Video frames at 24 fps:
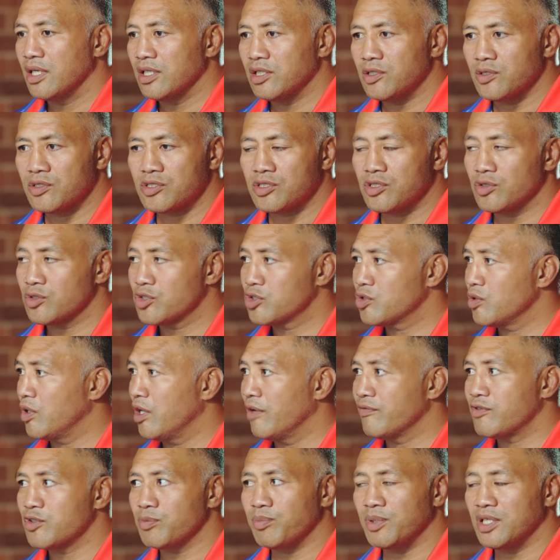you still
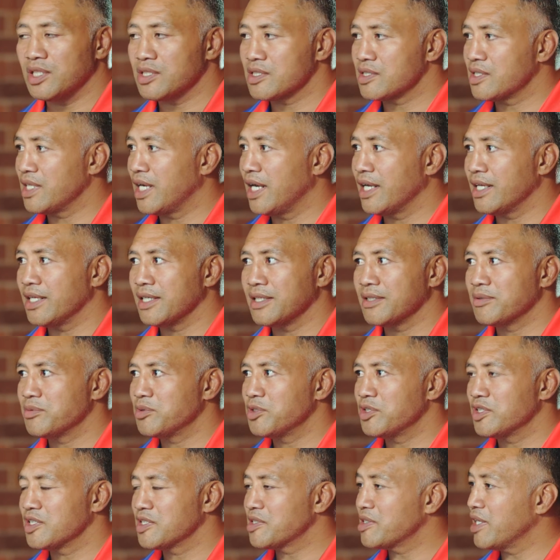strive to be the
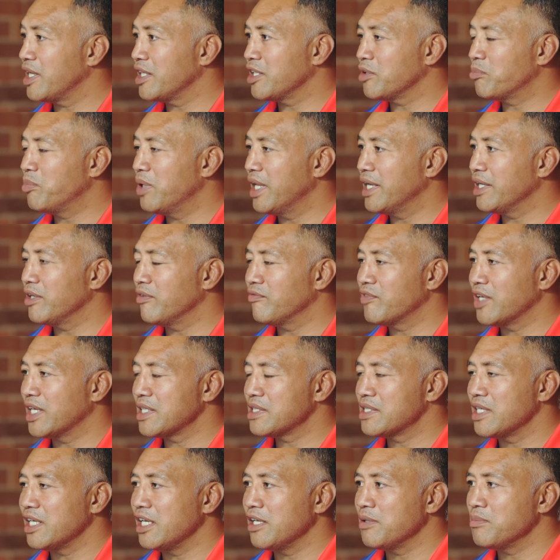starting player of
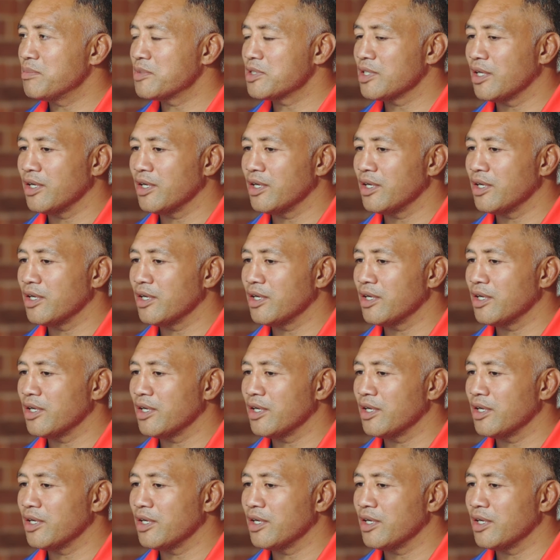that team.